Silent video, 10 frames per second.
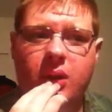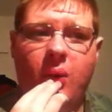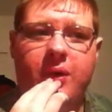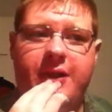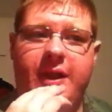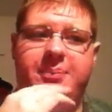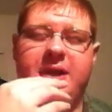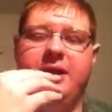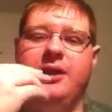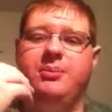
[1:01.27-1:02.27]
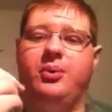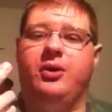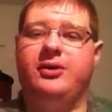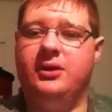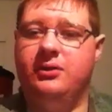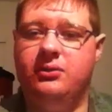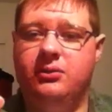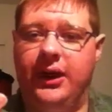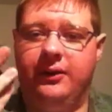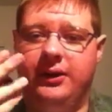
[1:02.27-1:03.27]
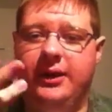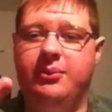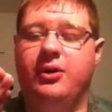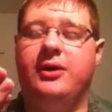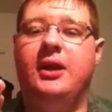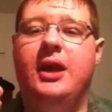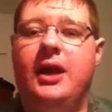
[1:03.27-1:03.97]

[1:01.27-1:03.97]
whether that be a person, like in person,